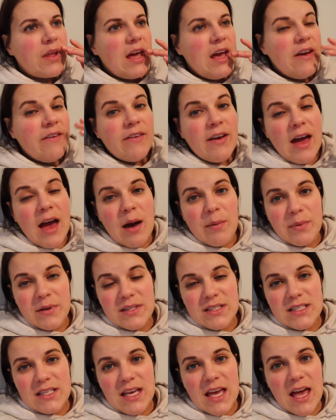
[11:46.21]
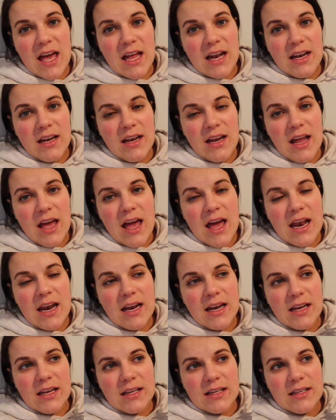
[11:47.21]
if it happens again
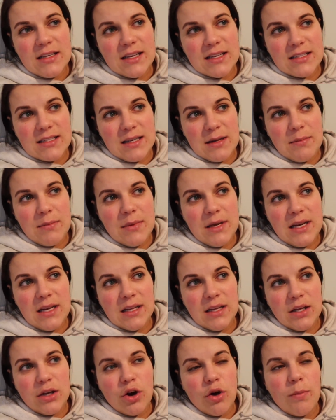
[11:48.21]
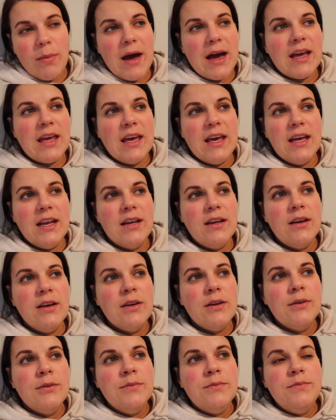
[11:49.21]
and doesn't immediately go back in,
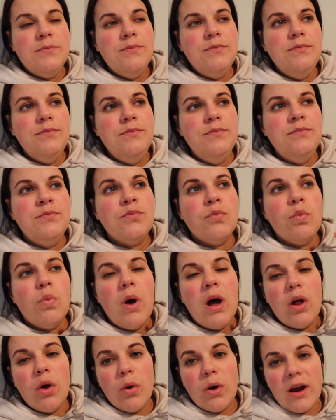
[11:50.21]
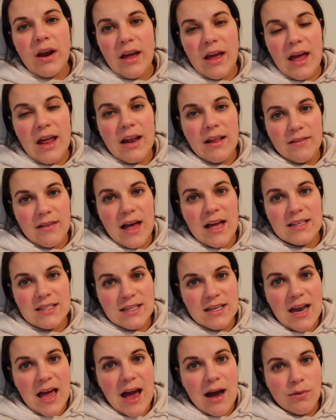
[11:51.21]
and it
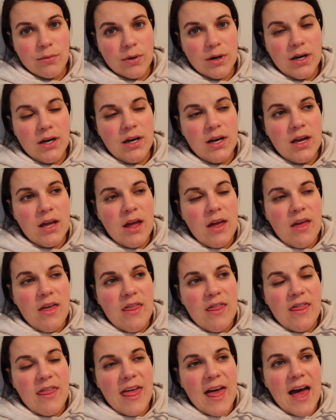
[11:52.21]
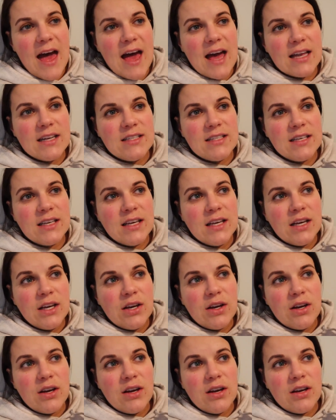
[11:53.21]
lasts an hour, that
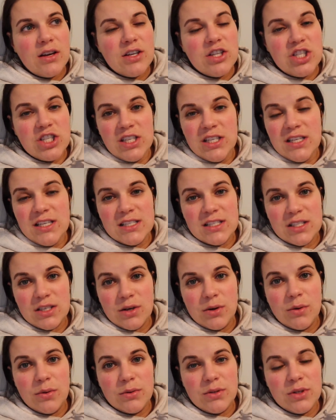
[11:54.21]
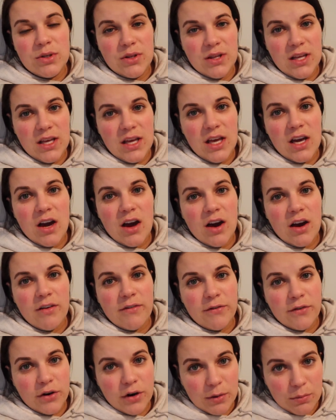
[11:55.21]
she needs to go to the ER
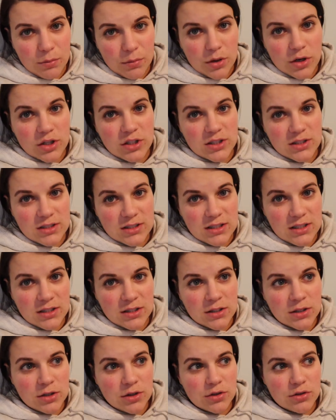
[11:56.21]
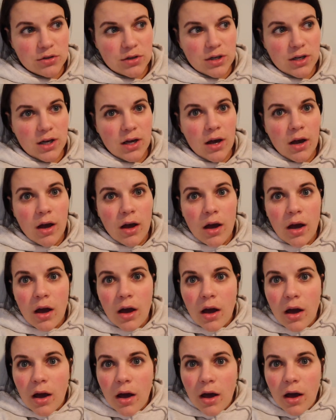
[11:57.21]
for emergency surgery.
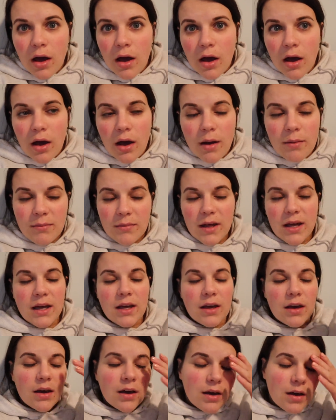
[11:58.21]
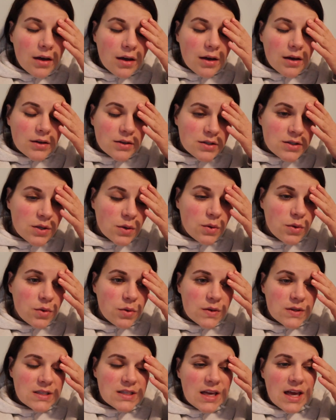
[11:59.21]
I'm like, so you
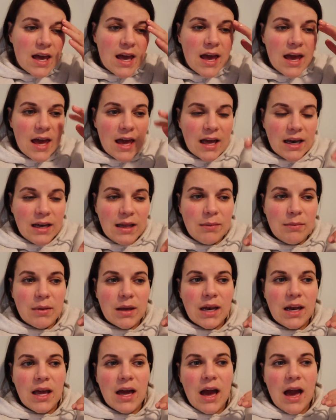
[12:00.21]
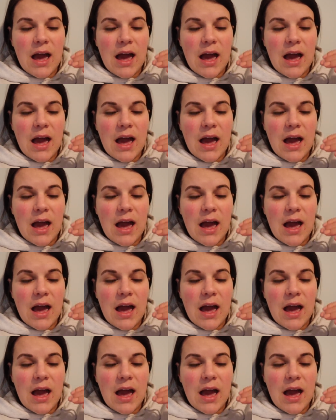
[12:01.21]
could say at any minute